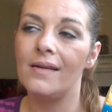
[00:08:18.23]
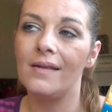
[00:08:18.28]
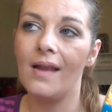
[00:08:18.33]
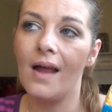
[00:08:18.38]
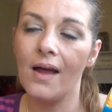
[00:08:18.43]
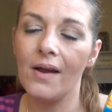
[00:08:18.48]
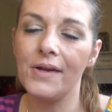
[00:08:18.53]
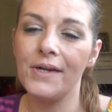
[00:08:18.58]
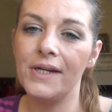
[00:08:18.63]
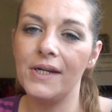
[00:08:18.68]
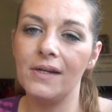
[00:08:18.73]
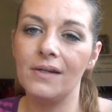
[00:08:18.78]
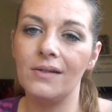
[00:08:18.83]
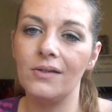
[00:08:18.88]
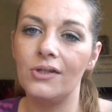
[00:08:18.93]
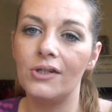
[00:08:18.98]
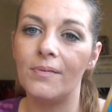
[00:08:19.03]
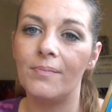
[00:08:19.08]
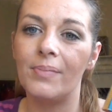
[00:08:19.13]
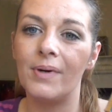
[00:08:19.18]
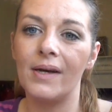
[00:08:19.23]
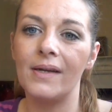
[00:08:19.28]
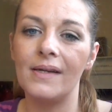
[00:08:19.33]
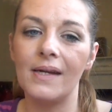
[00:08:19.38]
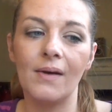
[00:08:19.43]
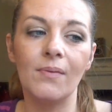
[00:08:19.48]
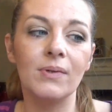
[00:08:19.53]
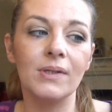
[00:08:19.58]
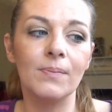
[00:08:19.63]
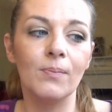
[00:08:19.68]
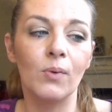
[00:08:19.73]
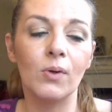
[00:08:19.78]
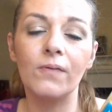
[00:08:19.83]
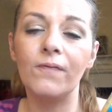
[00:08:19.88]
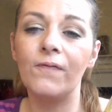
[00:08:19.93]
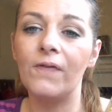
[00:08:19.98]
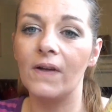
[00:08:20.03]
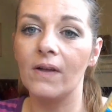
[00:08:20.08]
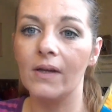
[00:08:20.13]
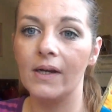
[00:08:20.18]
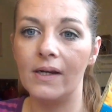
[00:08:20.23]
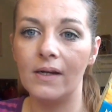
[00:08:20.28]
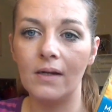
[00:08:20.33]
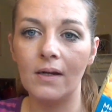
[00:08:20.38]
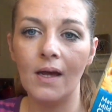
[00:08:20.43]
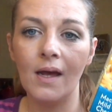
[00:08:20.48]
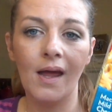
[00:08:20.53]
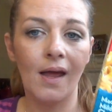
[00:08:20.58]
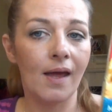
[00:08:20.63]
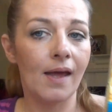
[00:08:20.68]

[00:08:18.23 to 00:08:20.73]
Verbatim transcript: Not huge, but it was more filling.